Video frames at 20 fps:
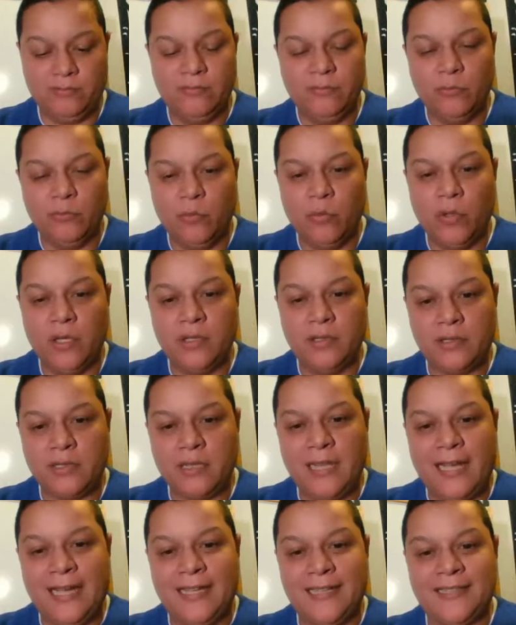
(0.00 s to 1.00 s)
What
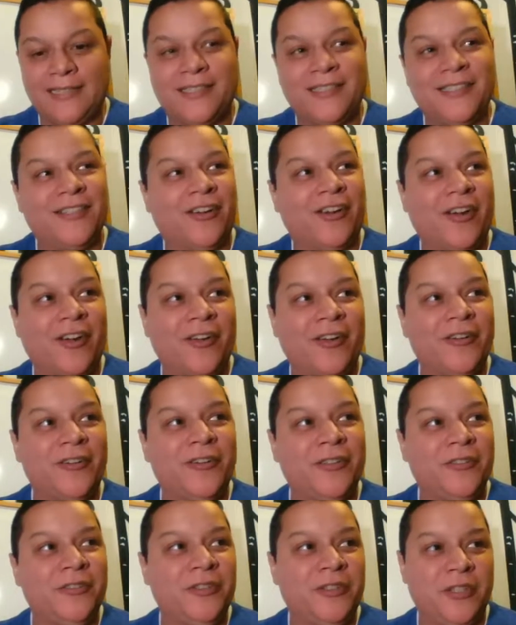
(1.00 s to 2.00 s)
class
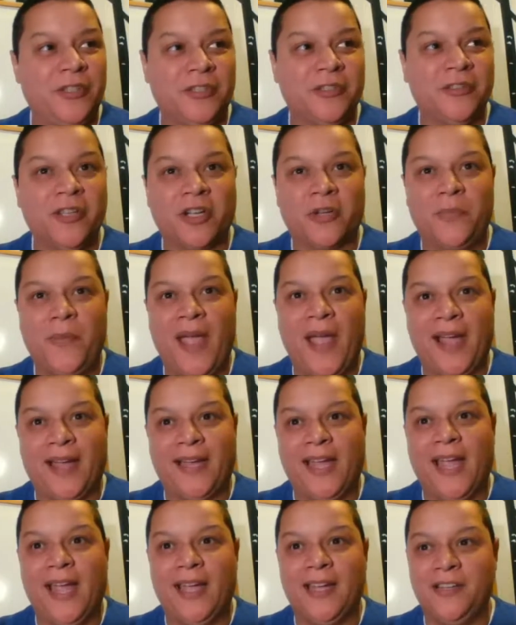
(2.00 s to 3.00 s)
do you look back
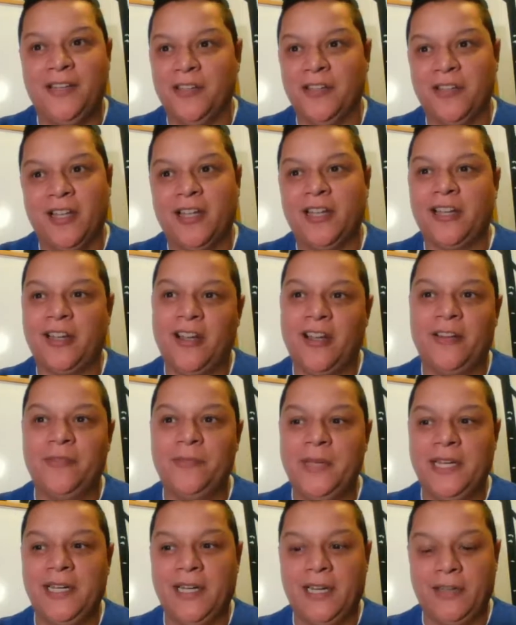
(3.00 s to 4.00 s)
at and you're like, oh
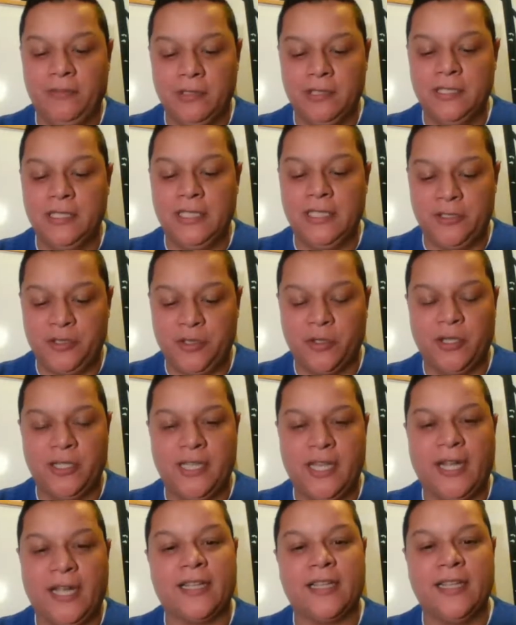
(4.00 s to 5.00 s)
man, I really enjoyed
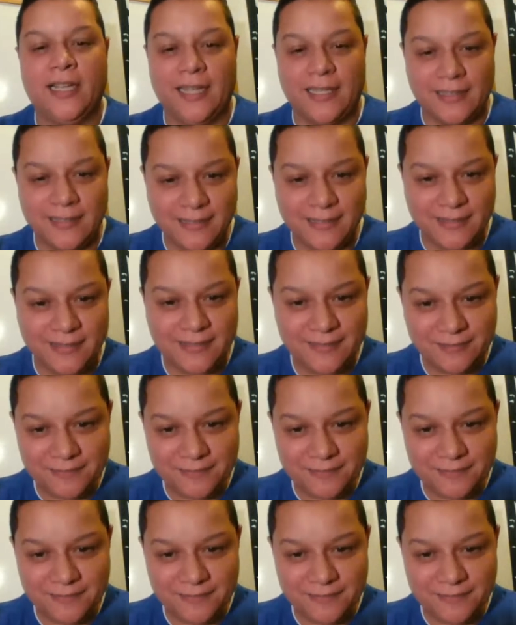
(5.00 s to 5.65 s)
that class?